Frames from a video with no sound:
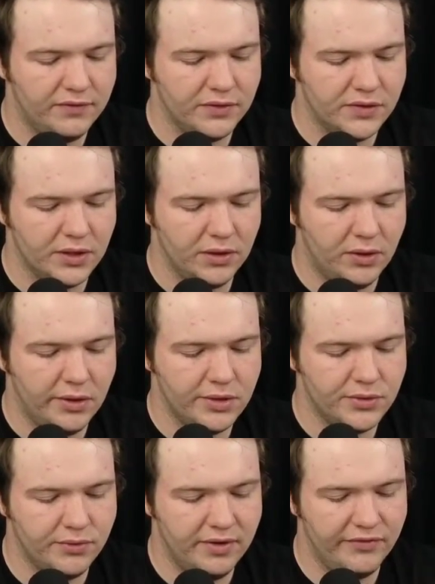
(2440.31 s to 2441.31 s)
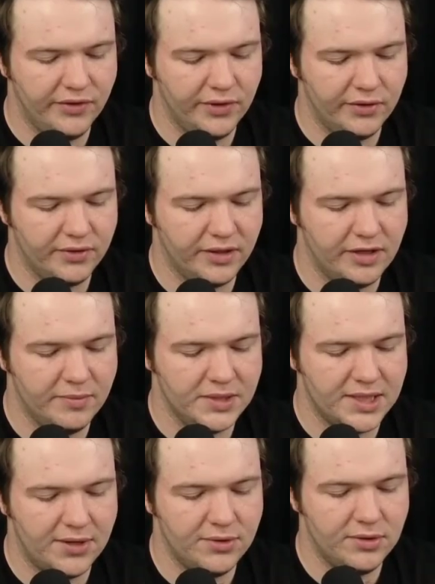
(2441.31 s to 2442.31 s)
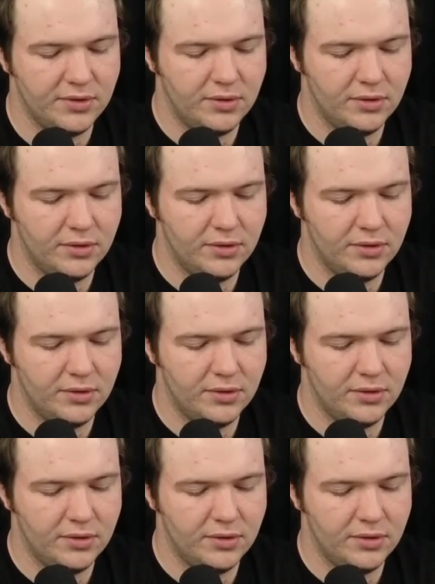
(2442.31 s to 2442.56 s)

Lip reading: there's a large river that comes out.